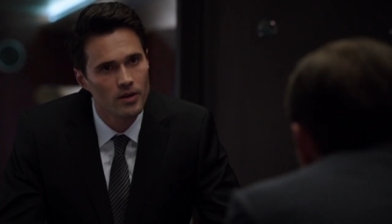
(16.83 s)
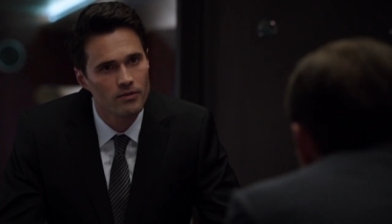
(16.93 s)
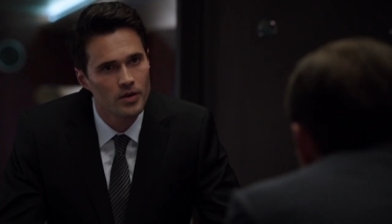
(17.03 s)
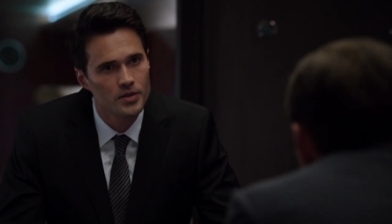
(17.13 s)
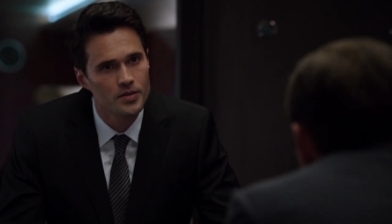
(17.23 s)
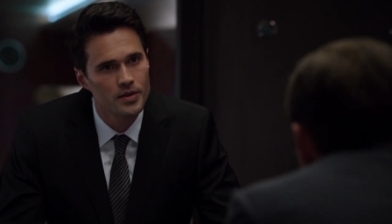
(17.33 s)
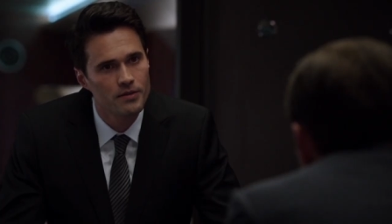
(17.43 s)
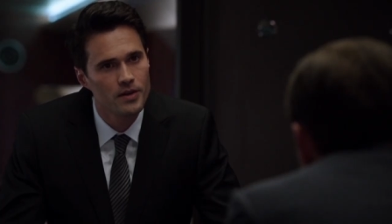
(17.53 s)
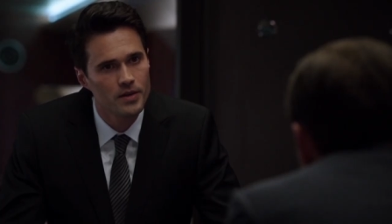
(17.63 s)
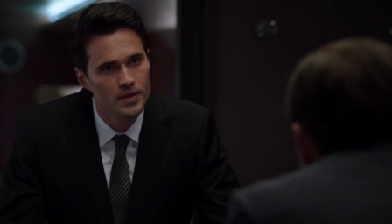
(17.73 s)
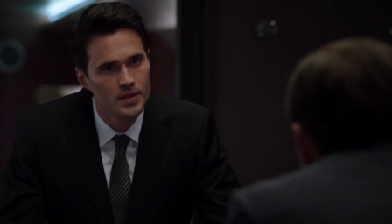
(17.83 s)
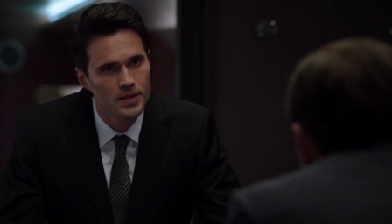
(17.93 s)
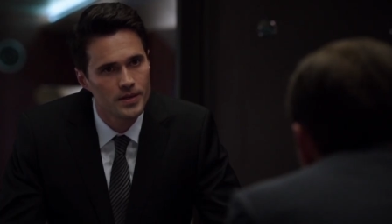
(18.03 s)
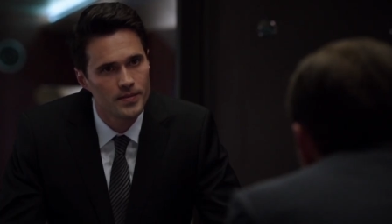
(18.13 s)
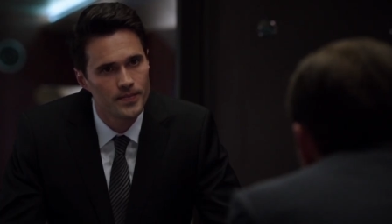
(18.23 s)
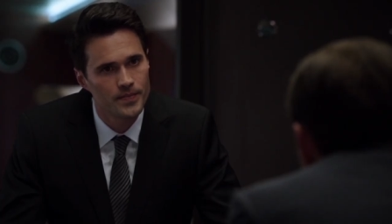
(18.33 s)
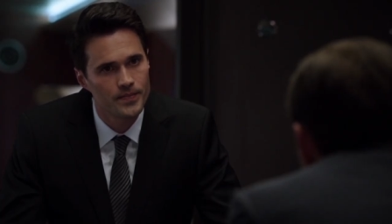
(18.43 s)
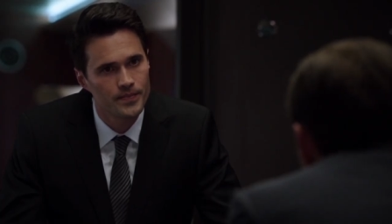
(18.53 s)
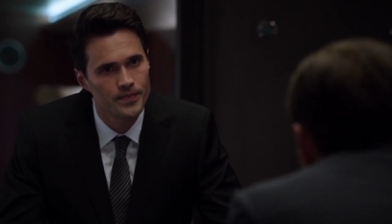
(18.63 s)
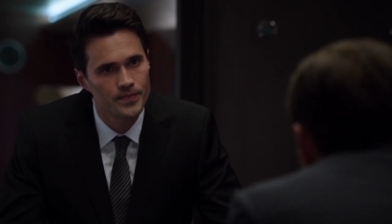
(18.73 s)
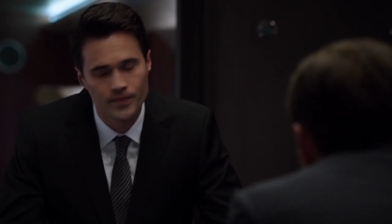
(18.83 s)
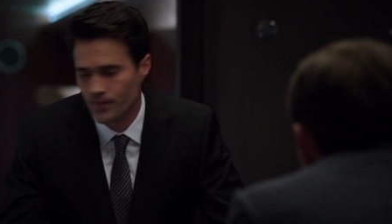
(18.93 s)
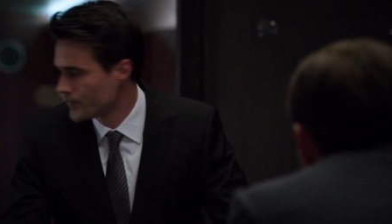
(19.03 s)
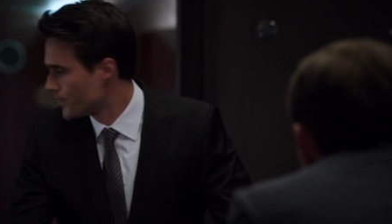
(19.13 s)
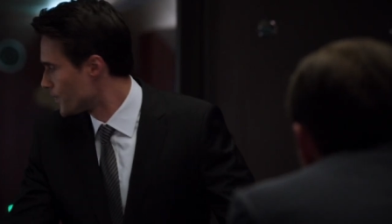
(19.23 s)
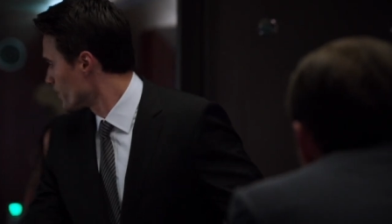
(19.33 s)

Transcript: for our folks to refocus. I think I can